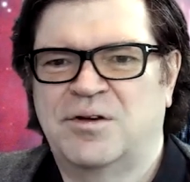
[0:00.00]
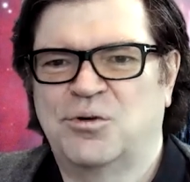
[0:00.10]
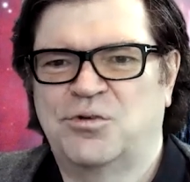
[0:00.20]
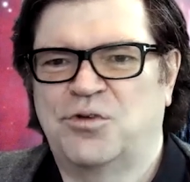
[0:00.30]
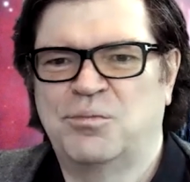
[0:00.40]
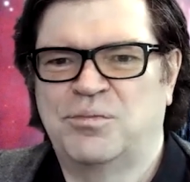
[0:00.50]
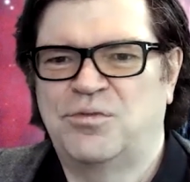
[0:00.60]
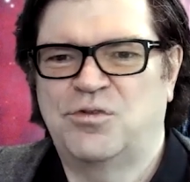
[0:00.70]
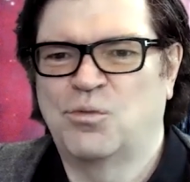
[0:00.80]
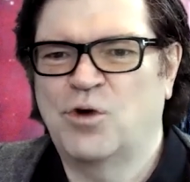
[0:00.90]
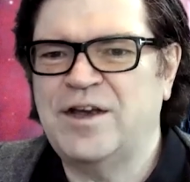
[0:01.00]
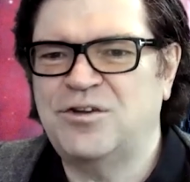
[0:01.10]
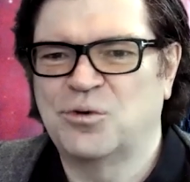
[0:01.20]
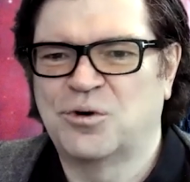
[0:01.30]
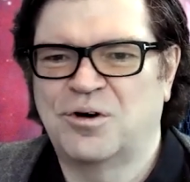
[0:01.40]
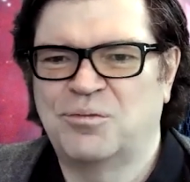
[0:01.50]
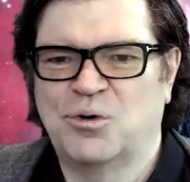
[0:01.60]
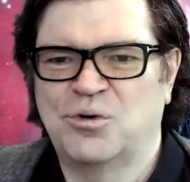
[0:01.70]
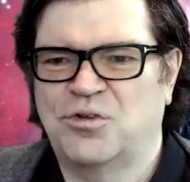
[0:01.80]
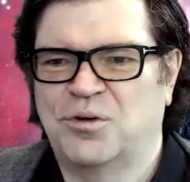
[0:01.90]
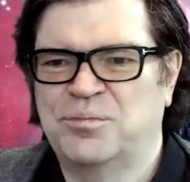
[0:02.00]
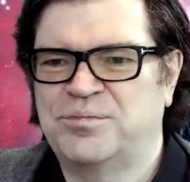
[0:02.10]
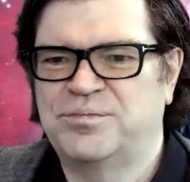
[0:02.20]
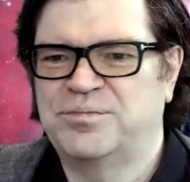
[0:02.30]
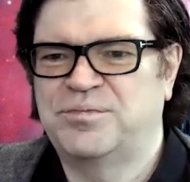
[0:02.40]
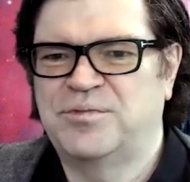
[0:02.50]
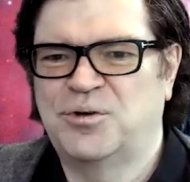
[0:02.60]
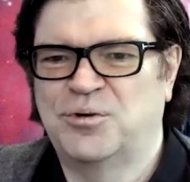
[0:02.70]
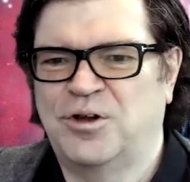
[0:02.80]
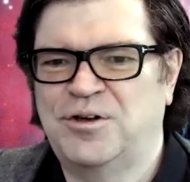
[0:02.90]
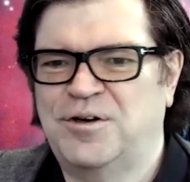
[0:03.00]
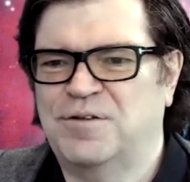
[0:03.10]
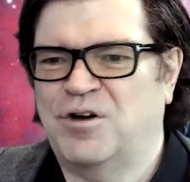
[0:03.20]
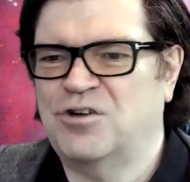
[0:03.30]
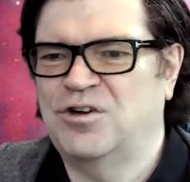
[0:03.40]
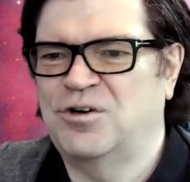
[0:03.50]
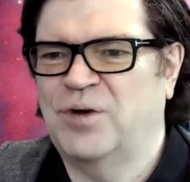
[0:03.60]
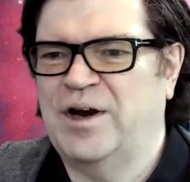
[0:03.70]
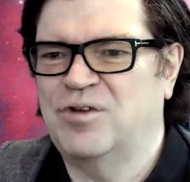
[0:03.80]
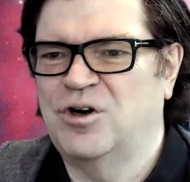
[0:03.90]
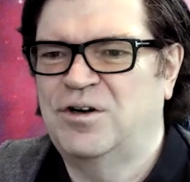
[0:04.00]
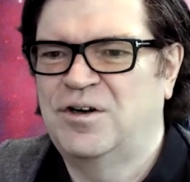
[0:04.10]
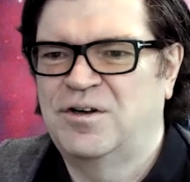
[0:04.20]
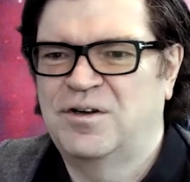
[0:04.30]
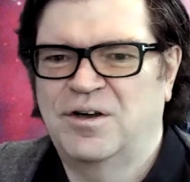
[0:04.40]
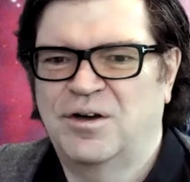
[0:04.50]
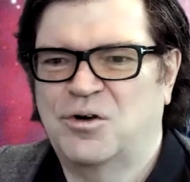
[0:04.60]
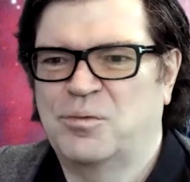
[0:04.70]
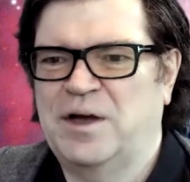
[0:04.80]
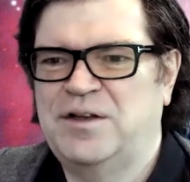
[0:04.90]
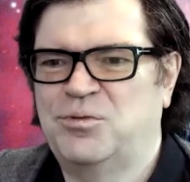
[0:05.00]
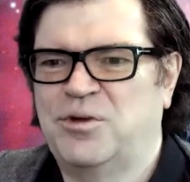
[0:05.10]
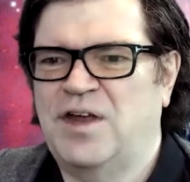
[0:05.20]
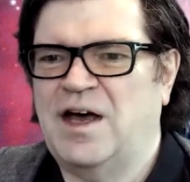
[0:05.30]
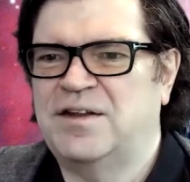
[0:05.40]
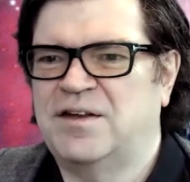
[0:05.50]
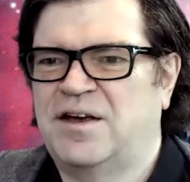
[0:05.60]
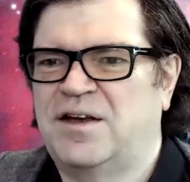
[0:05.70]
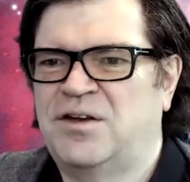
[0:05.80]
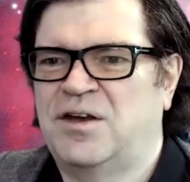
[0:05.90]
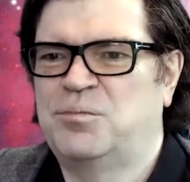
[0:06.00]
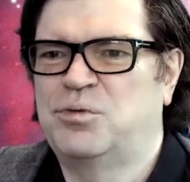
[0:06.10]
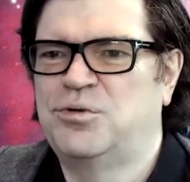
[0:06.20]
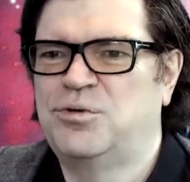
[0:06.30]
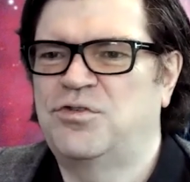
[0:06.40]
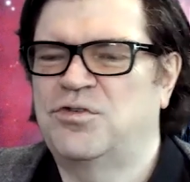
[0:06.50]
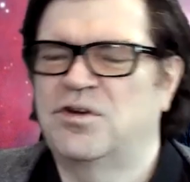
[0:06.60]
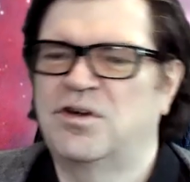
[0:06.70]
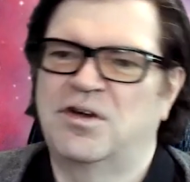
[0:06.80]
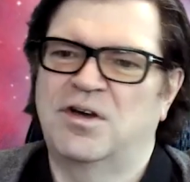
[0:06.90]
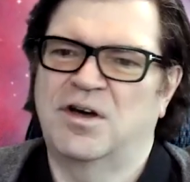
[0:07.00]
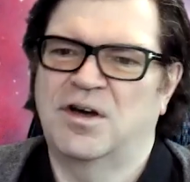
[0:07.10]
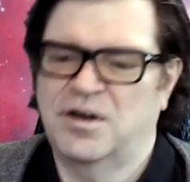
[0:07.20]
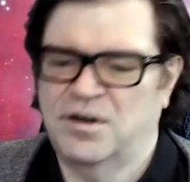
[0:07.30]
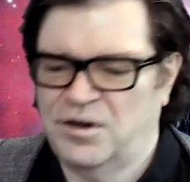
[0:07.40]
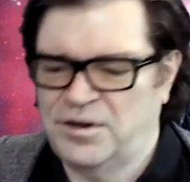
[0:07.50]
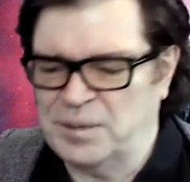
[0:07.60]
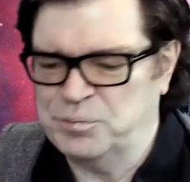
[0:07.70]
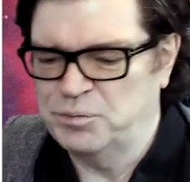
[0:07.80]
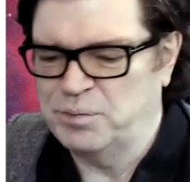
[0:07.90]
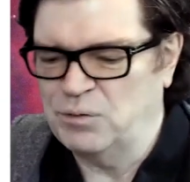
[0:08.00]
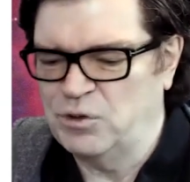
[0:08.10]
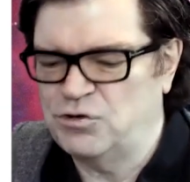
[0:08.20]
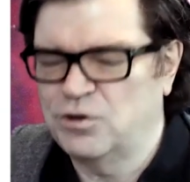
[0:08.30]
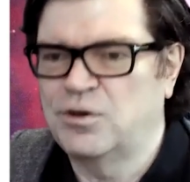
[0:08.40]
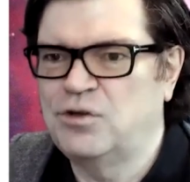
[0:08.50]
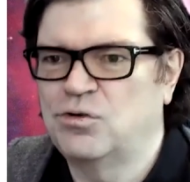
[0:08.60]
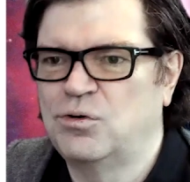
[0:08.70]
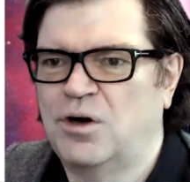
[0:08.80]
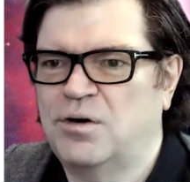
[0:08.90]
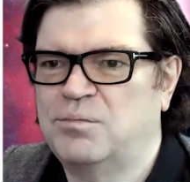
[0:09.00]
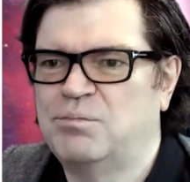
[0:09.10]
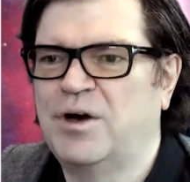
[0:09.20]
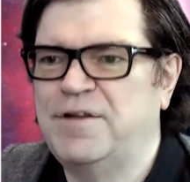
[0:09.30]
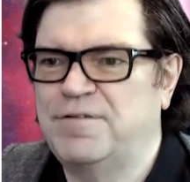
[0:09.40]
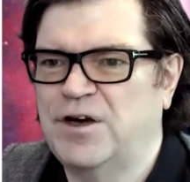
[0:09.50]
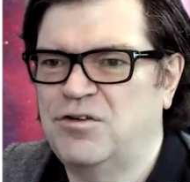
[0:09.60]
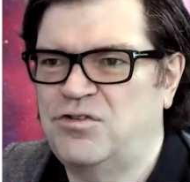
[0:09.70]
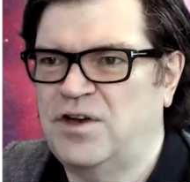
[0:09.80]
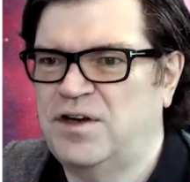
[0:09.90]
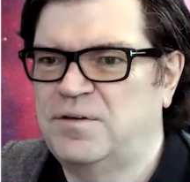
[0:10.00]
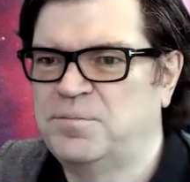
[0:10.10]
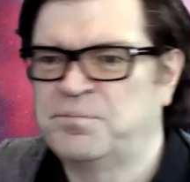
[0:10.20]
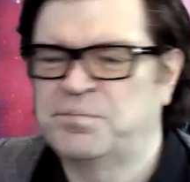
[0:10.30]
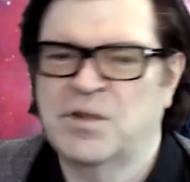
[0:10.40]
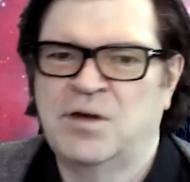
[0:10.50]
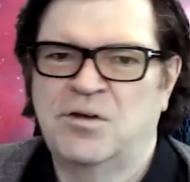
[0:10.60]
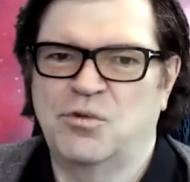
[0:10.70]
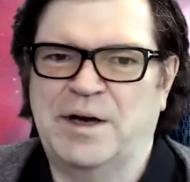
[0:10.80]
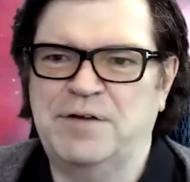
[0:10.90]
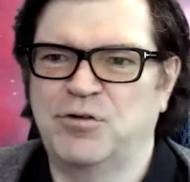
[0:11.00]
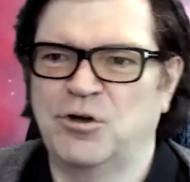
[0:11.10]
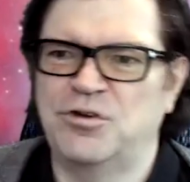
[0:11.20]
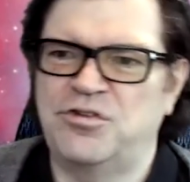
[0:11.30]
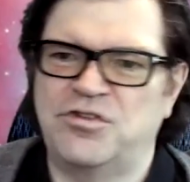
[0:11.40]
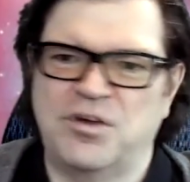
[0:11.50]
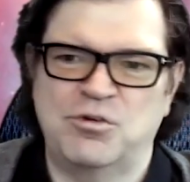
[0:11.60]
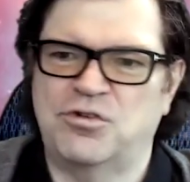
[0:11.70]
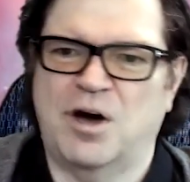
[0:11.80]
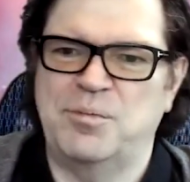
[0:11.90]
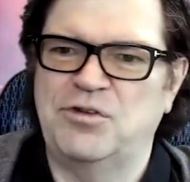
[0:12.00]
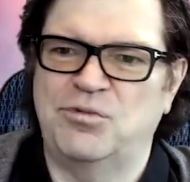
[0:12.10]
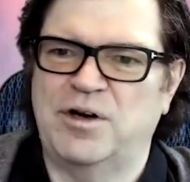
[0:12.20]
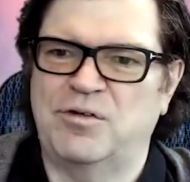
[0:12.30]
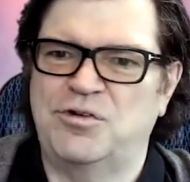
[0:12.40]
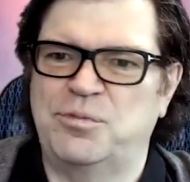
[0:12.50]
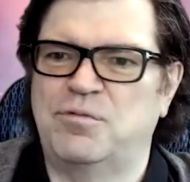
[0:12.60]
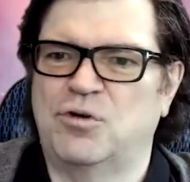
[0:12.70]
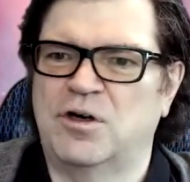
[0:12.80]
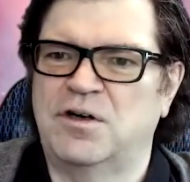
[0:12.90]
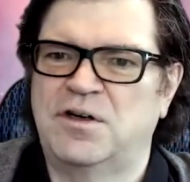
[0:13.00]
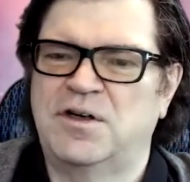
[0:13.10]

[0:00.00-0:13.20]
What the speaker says: some weight or some nonlinear function or whatever. Combine it with that and produce an output by which you're going to modify the state. So by default, the system just copies whatever is before,